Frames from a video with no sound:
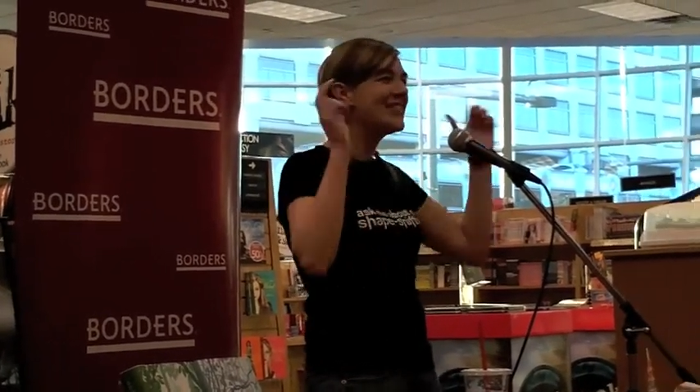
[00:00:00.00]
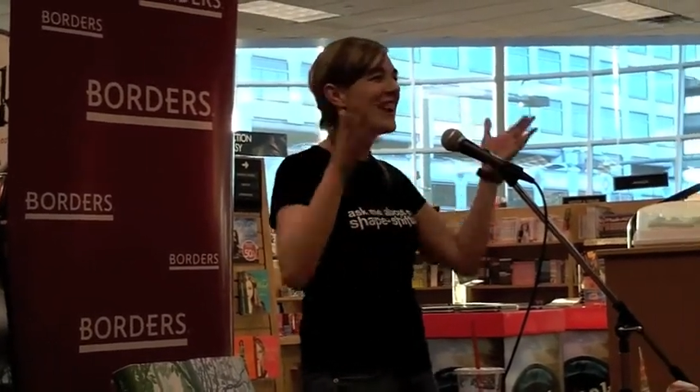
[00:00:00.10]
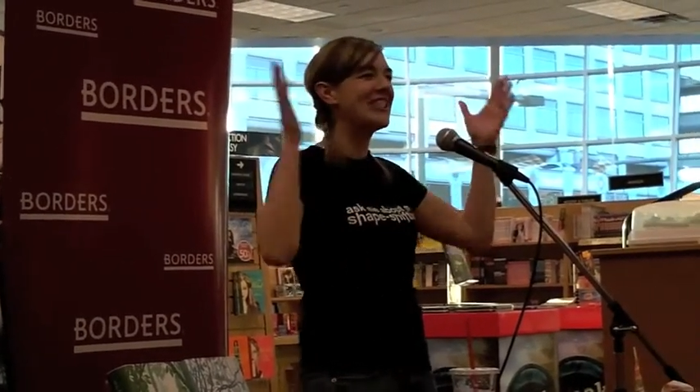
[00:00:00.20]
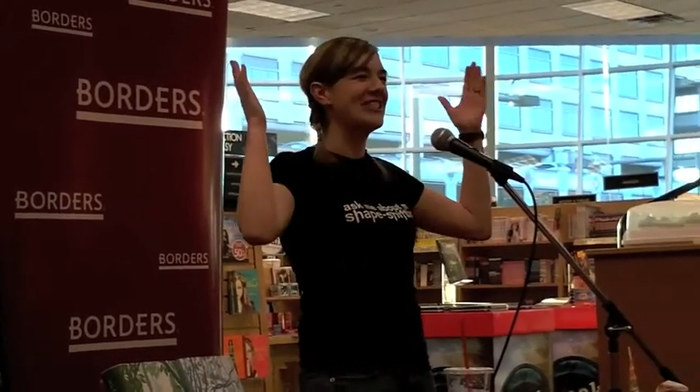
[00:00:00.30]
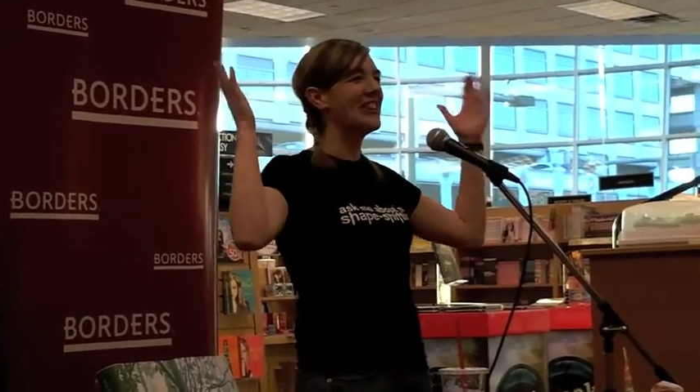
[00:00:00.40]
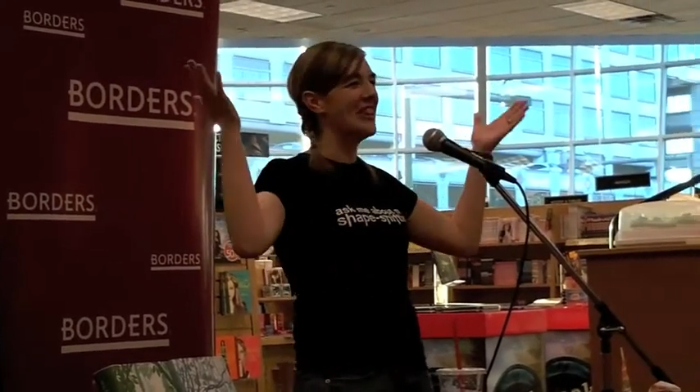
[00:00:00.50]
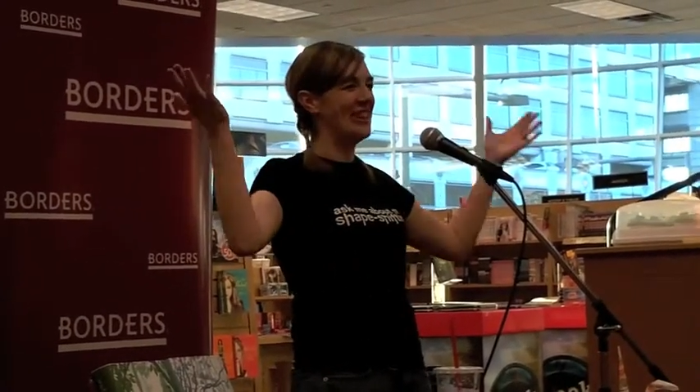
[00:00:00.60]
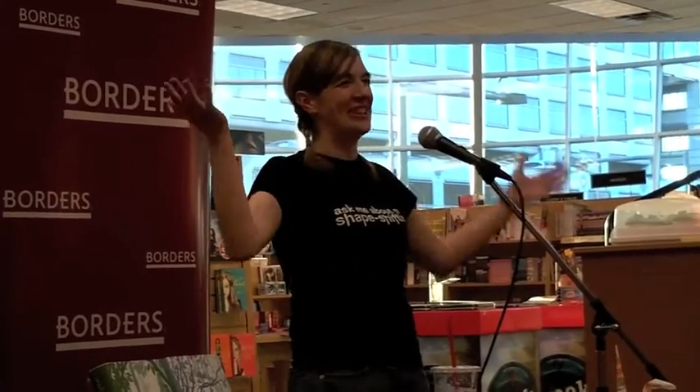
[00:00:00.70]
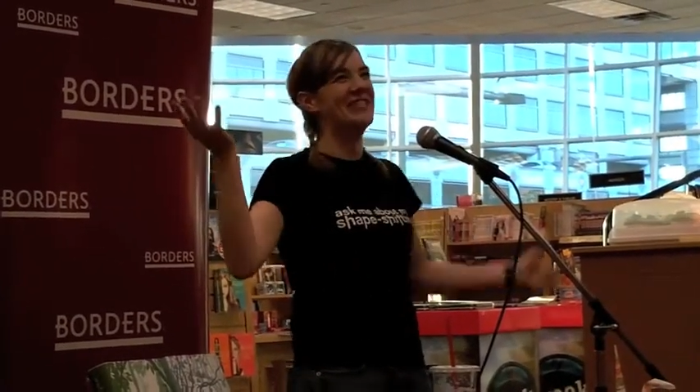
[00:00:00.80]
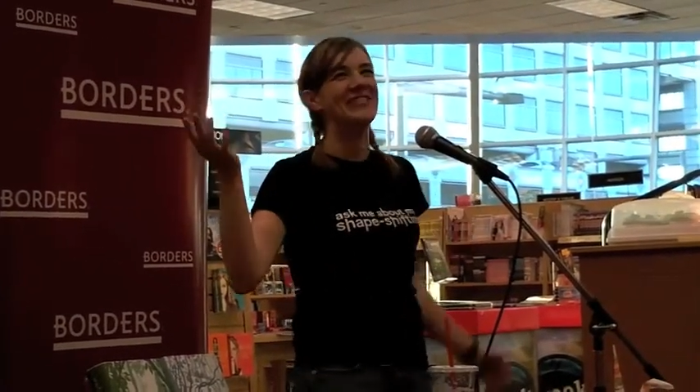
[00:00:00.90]
you guys are
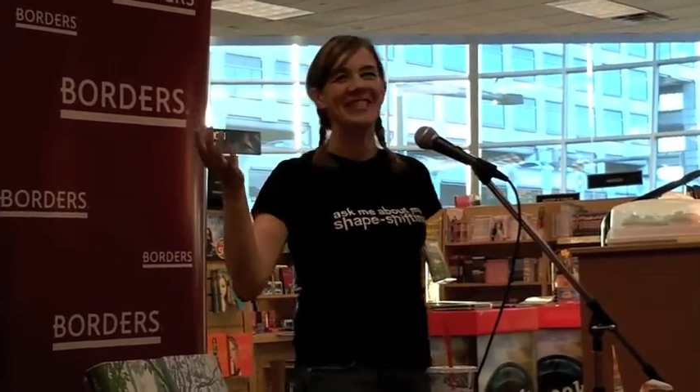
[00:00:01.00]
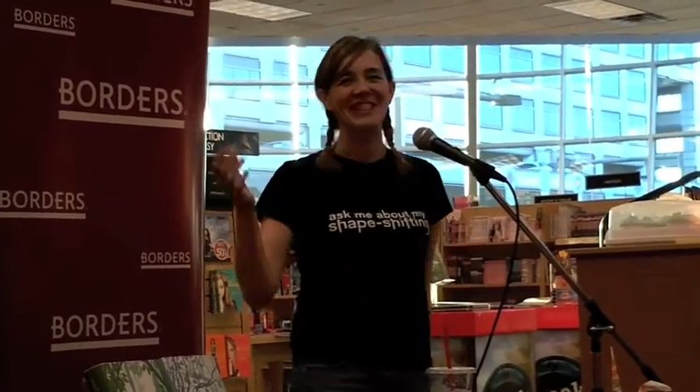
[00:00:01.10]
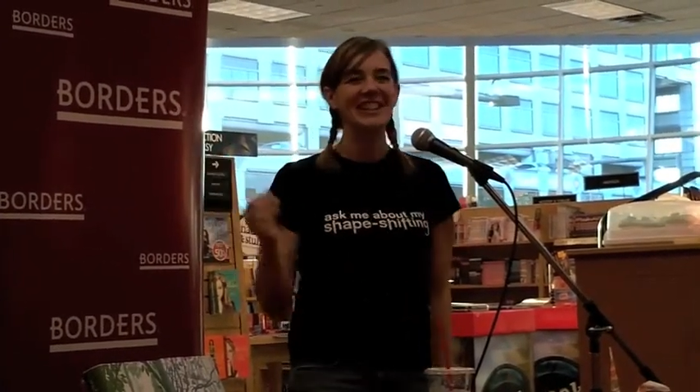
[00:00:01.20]
awesome.